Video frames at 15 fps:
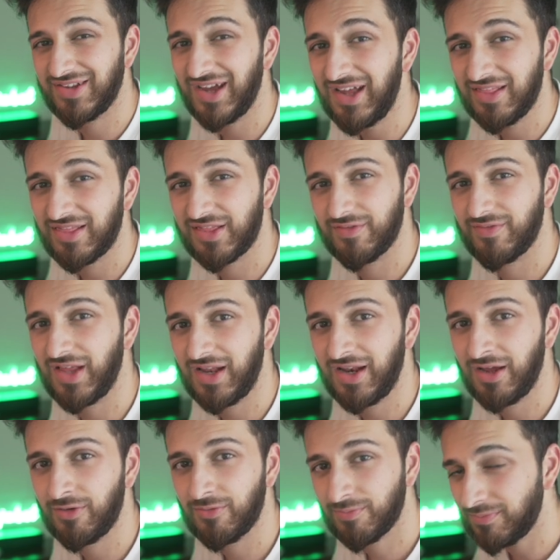tenth of that
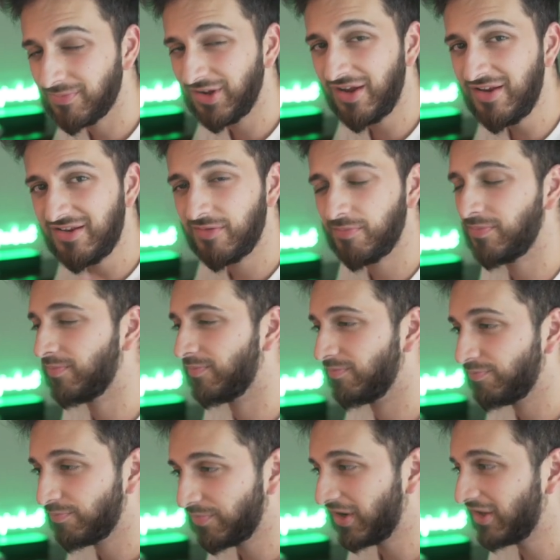now.
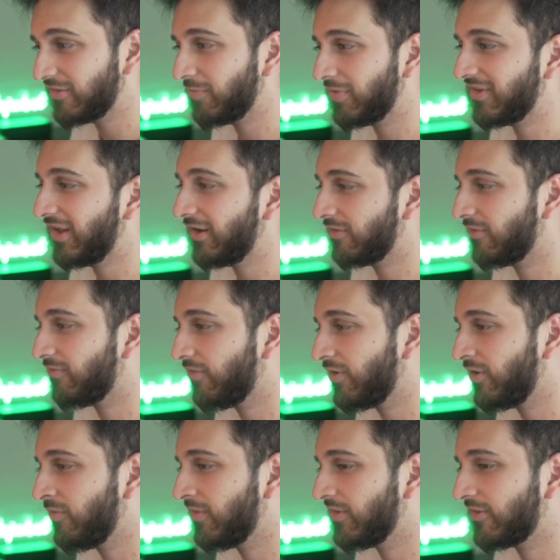90%+ of the
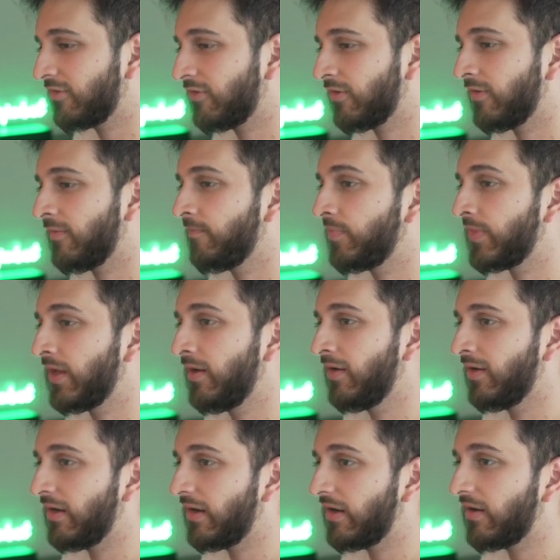volume is gone.
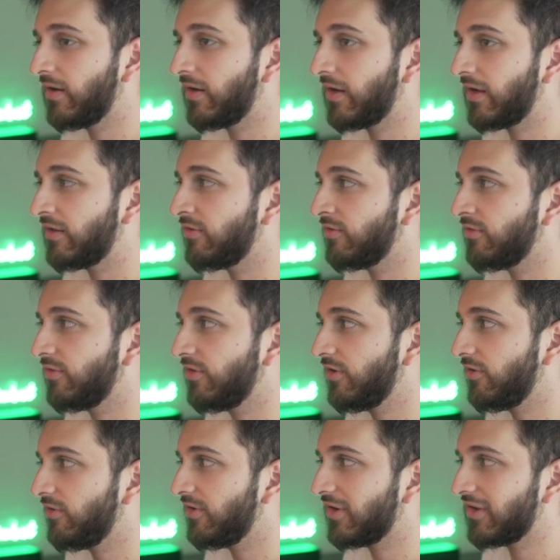And, you
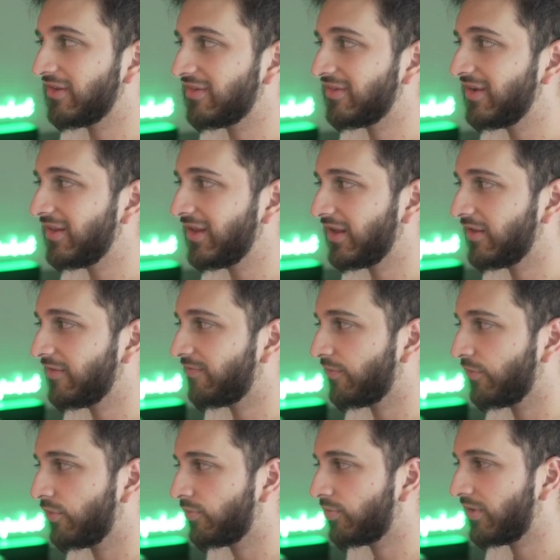know, you can see that in the
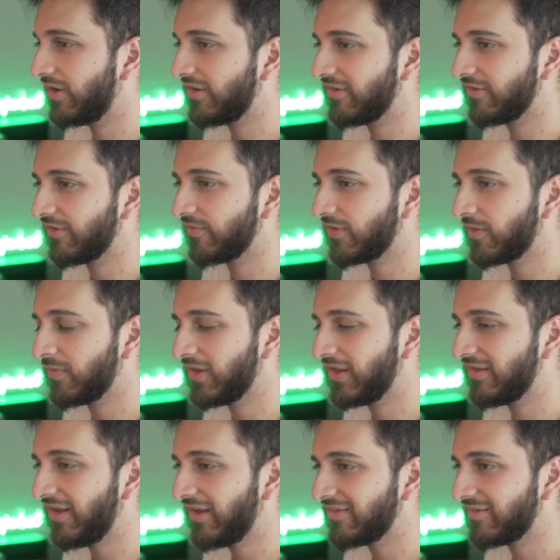floor prices of some of
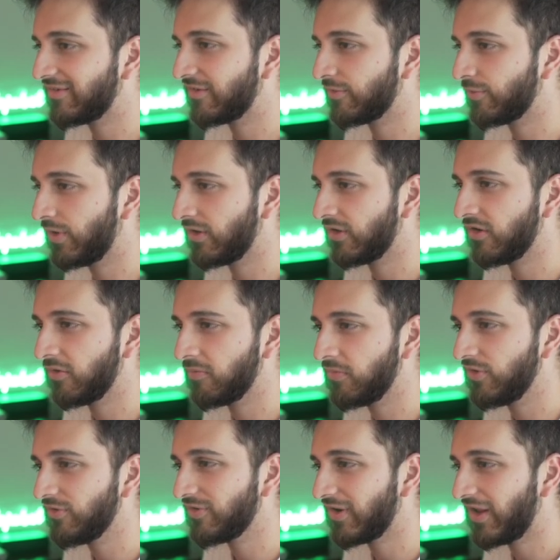these assets as well. You know,
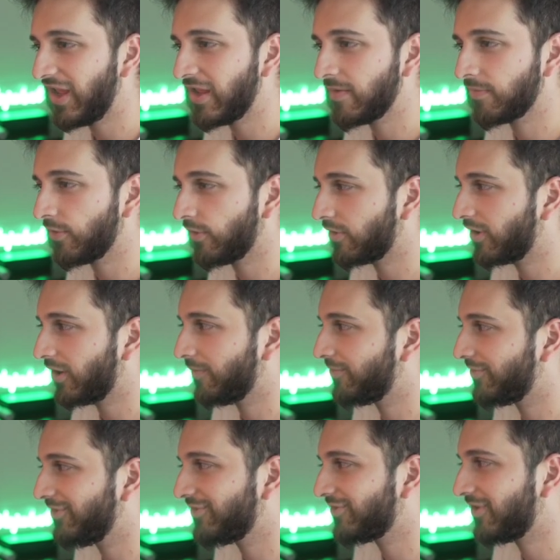Mutant Ape Yacht
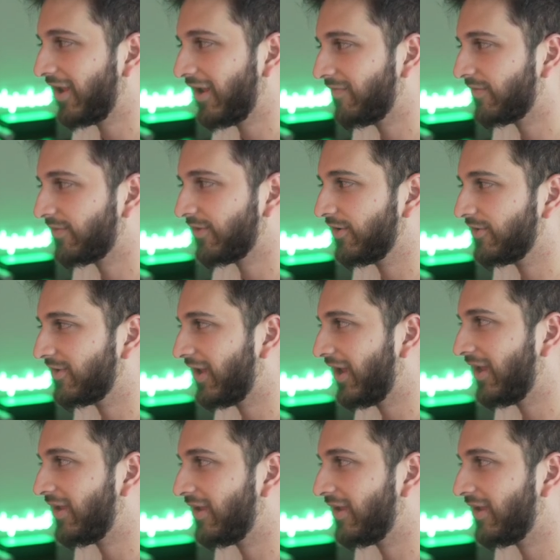Clubs used to have a 30